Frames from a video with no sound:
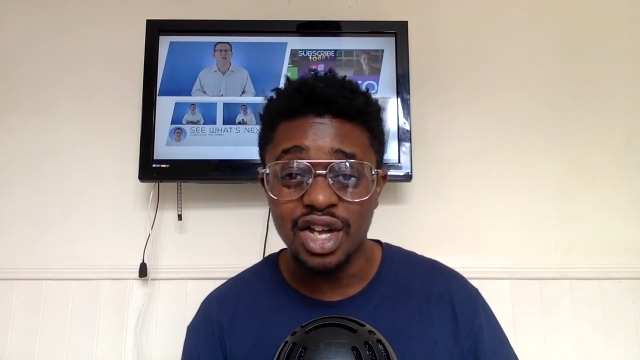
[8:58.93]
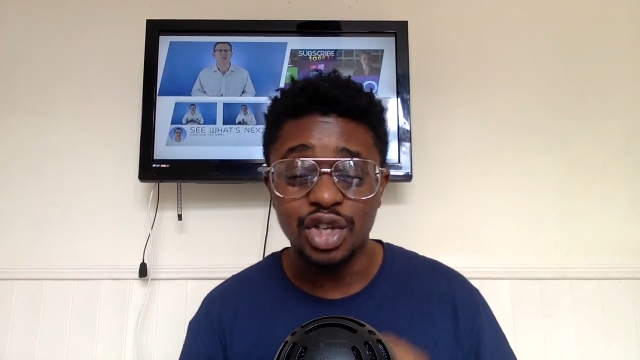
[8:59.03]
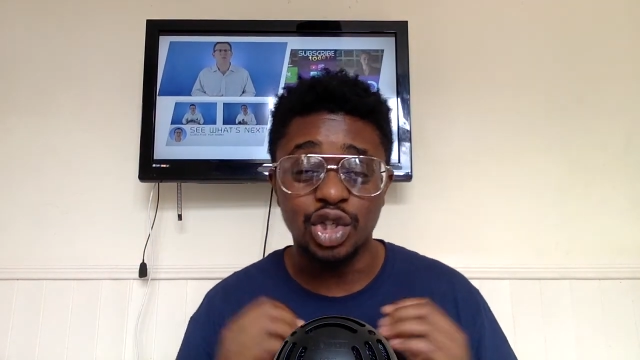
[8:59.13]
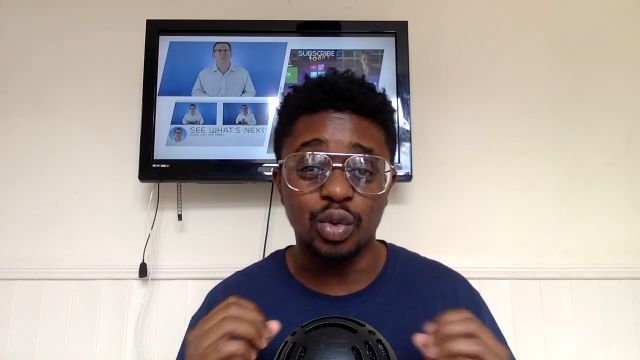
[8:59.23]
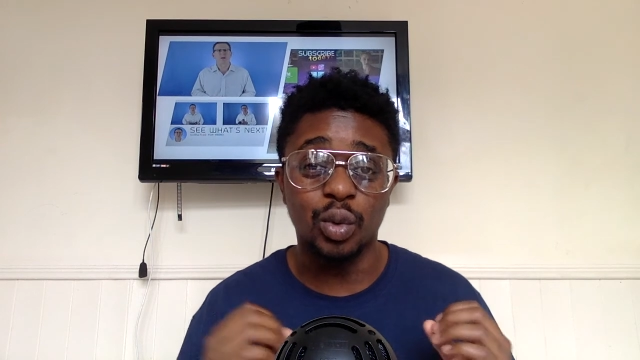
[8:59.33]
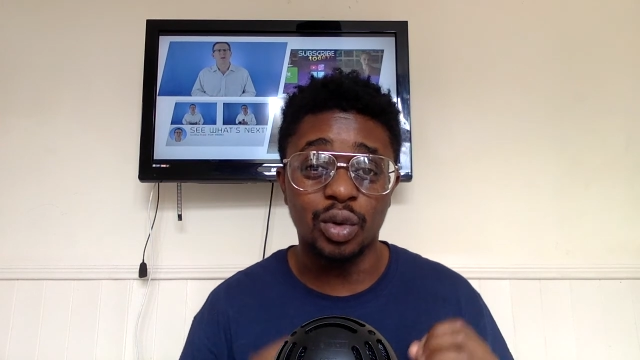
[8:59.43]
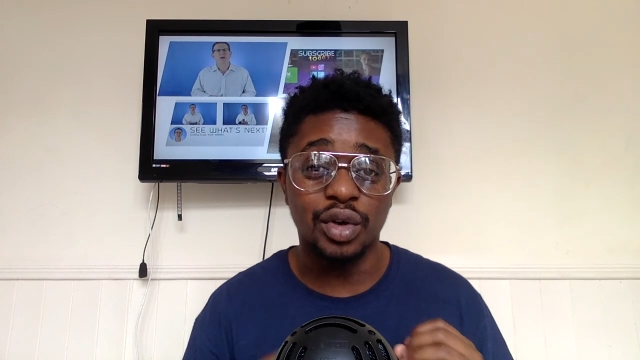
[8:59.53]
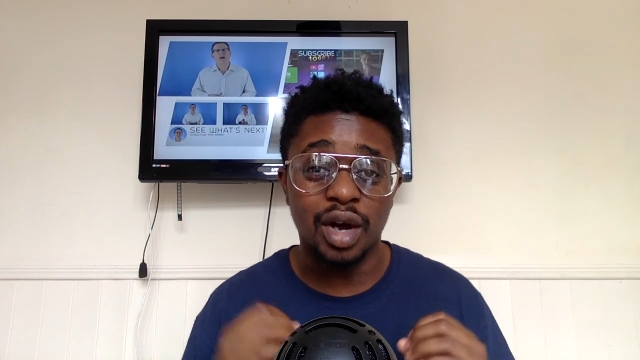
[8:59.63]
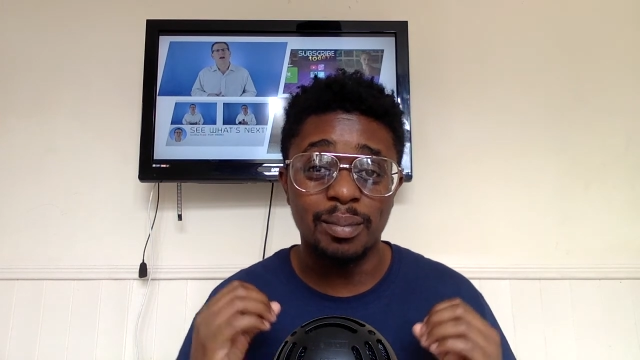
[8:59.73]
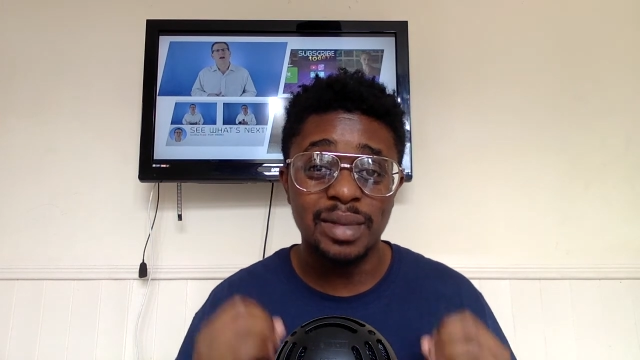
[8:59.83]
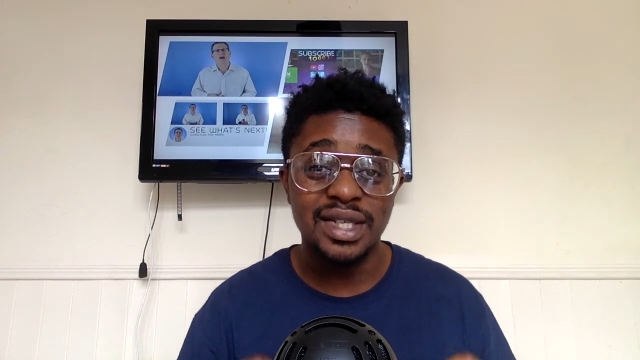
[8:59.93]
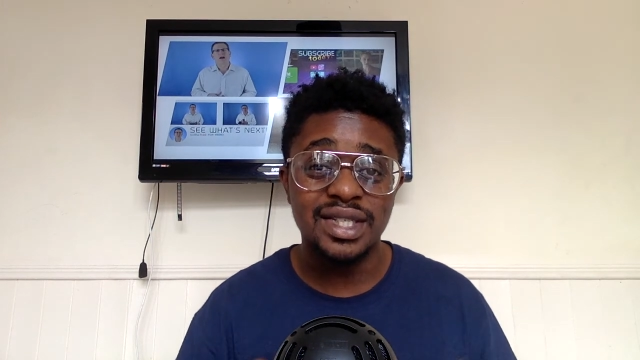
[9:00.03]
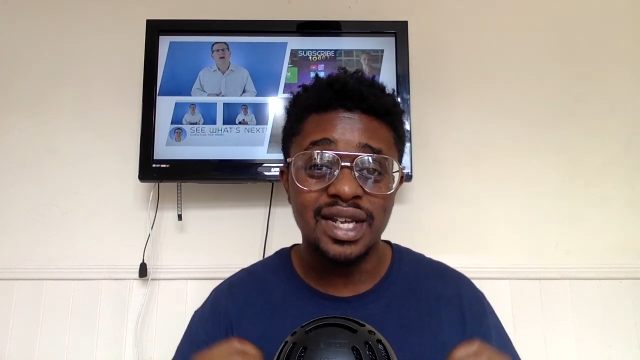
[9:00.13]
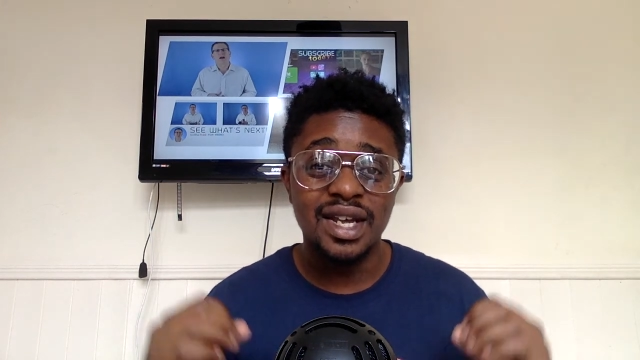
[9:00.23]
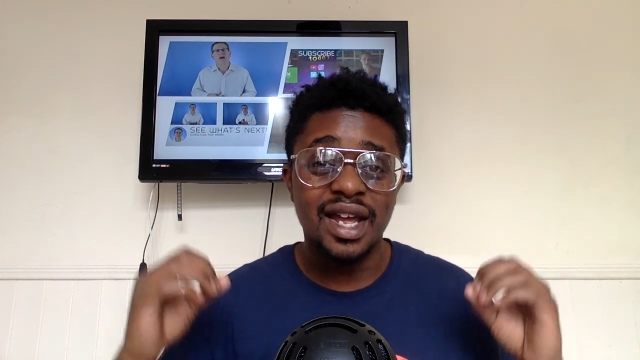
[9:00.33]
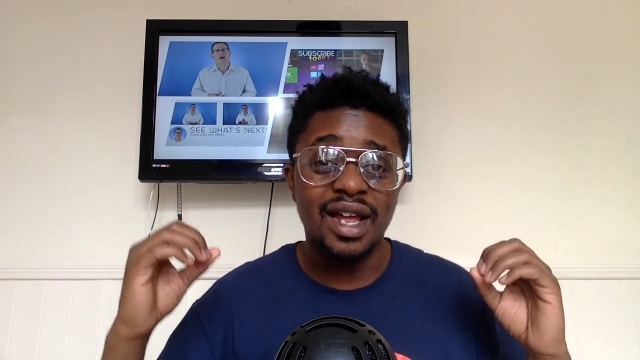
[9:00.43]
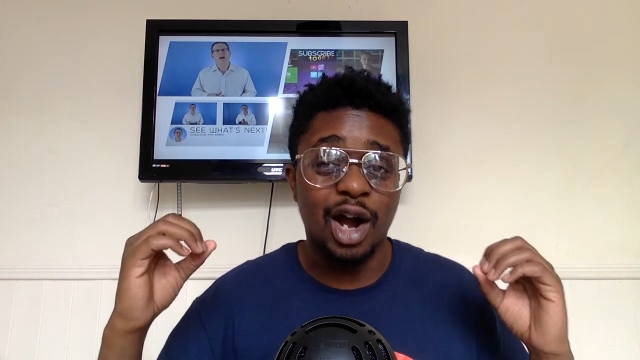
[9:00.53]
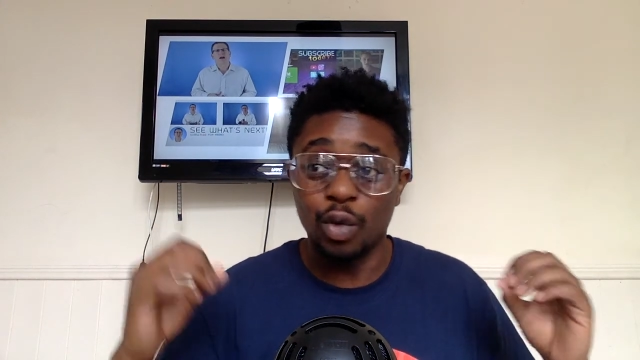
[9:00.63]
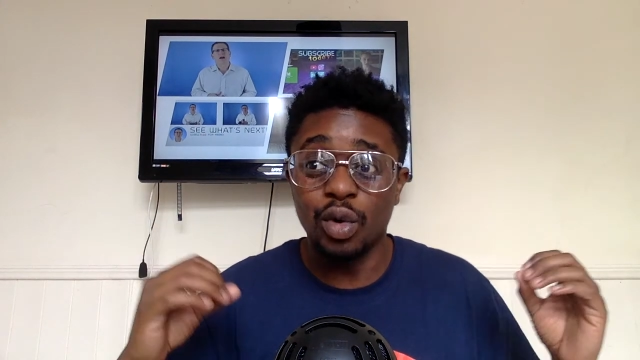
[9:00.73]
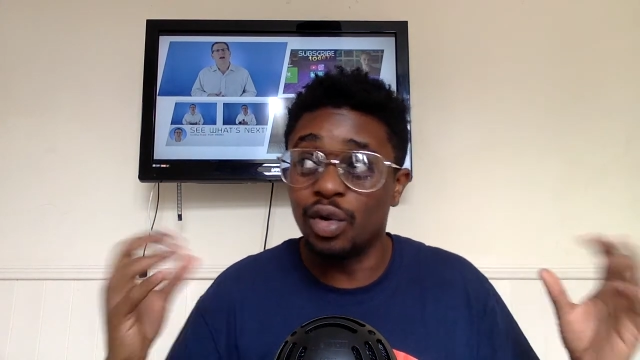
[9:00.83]
You will not miss I
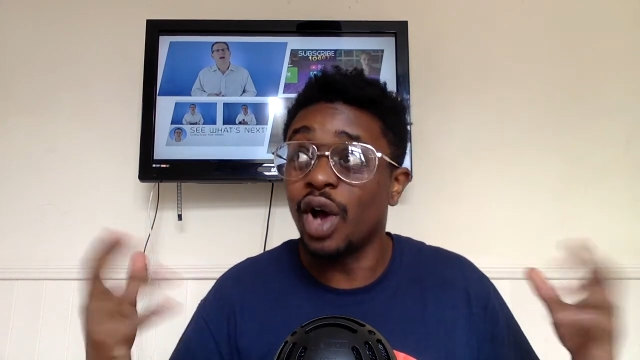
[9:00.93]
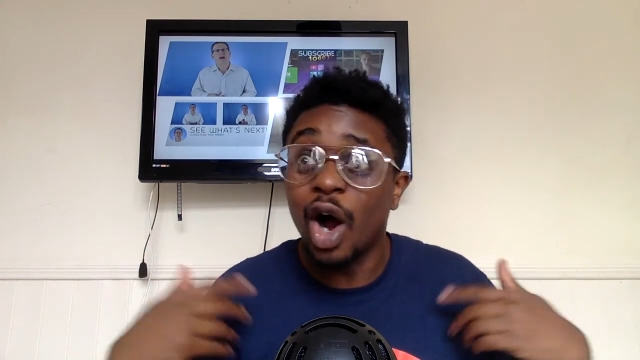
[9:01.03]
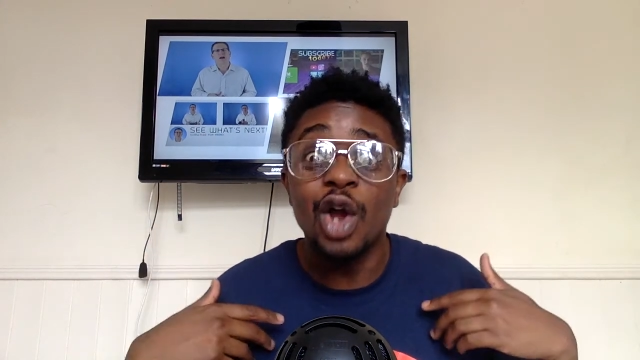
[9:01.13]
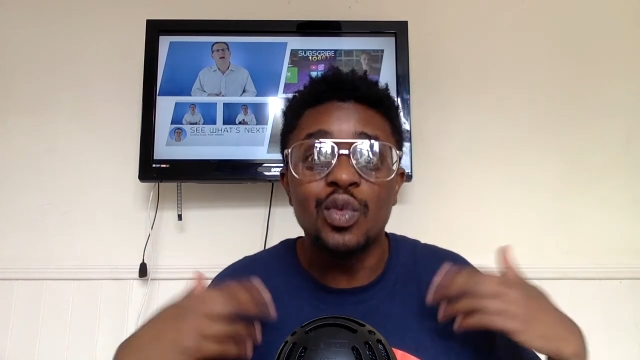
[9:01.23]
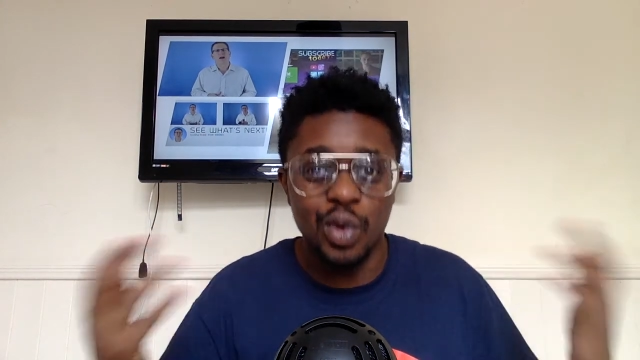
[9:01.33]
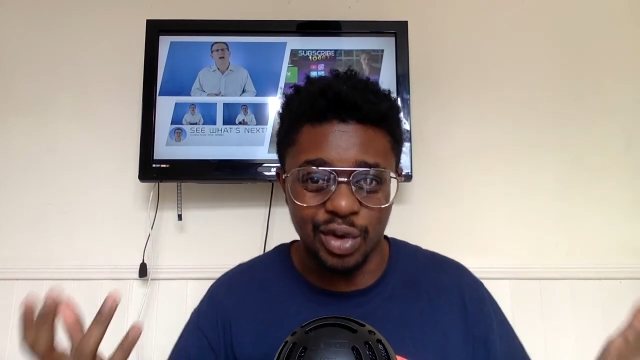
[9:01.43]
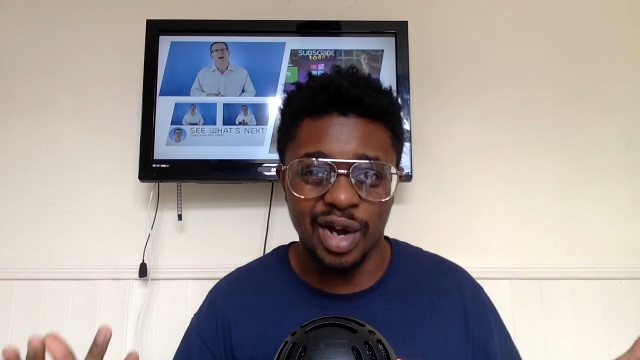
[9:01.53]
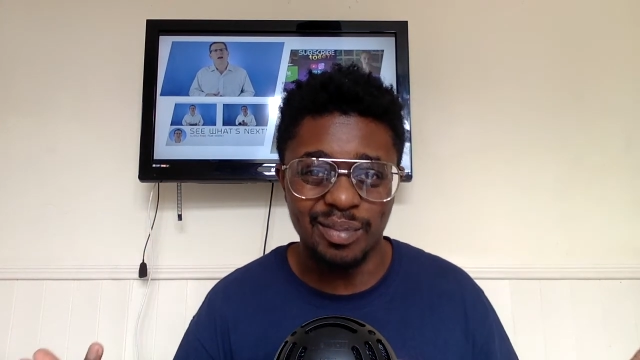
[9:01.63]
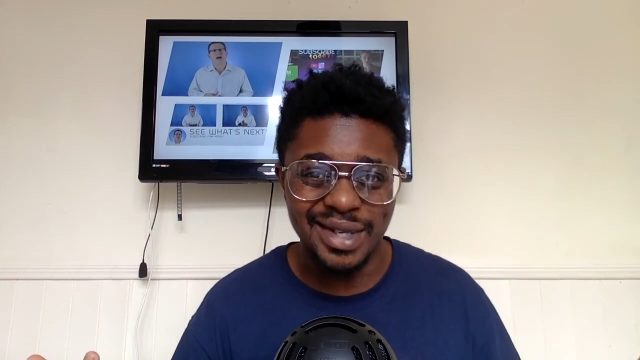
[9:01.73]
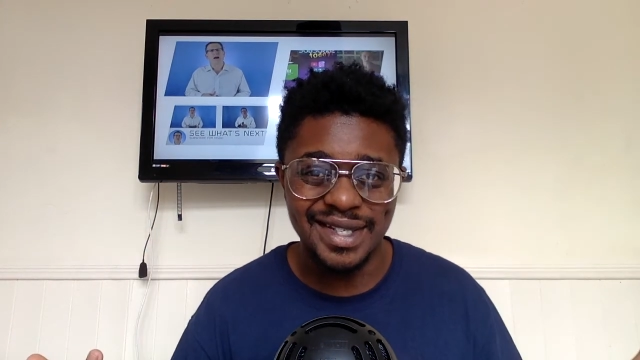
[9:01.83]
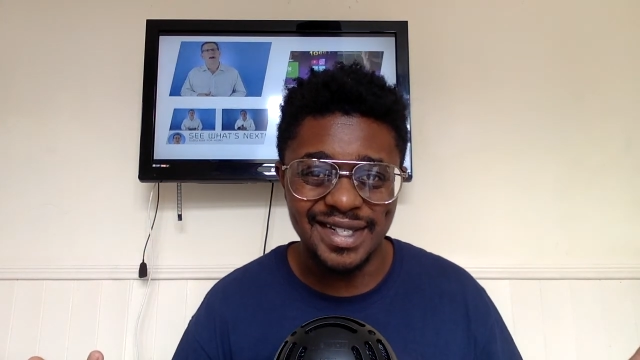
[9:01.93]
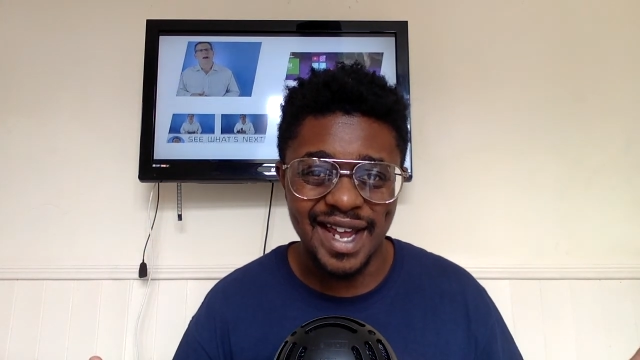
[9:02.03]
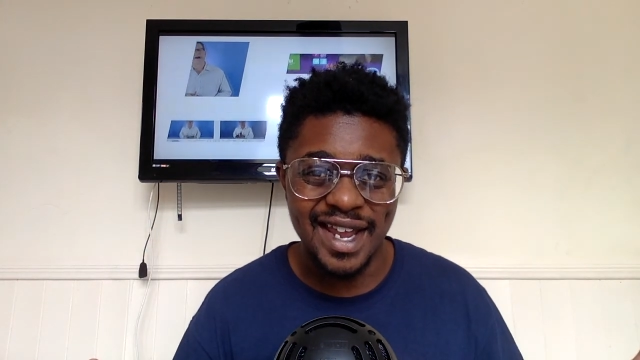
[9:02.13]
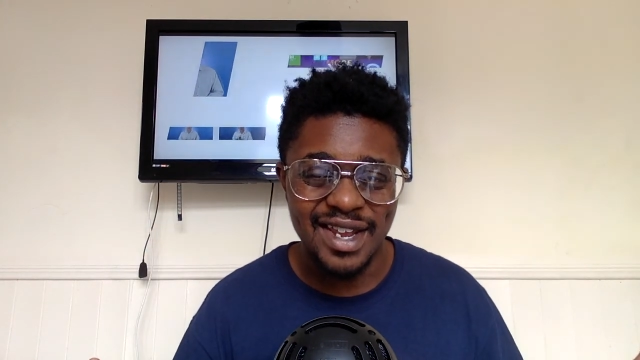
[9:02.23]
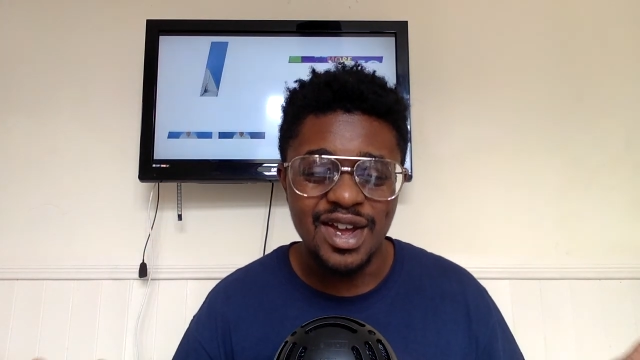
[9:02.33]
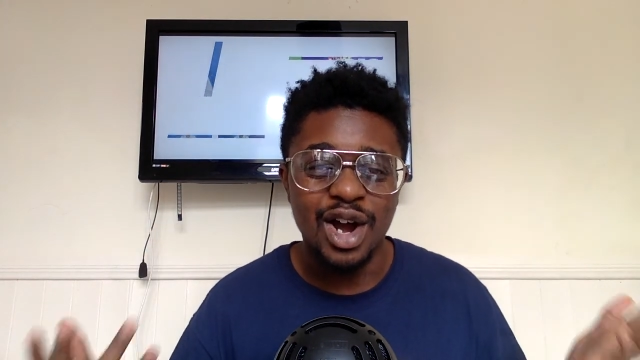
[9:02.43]
will I will not miss a day